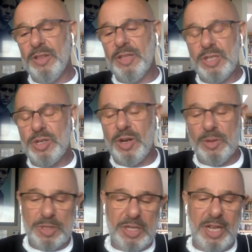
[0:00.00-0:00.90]

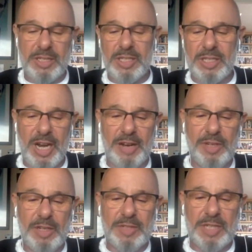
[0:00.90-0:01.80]
circumstances that I've
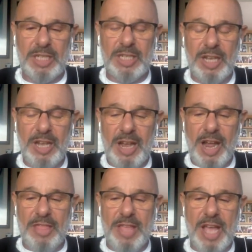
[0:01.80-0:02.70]
lived in,
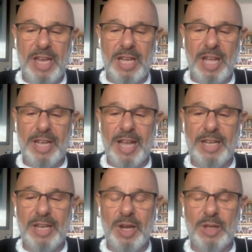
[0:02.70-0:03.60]
and then like I
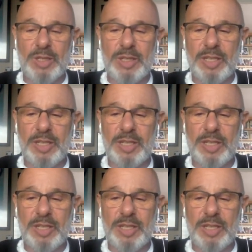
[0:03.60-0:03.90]
go to the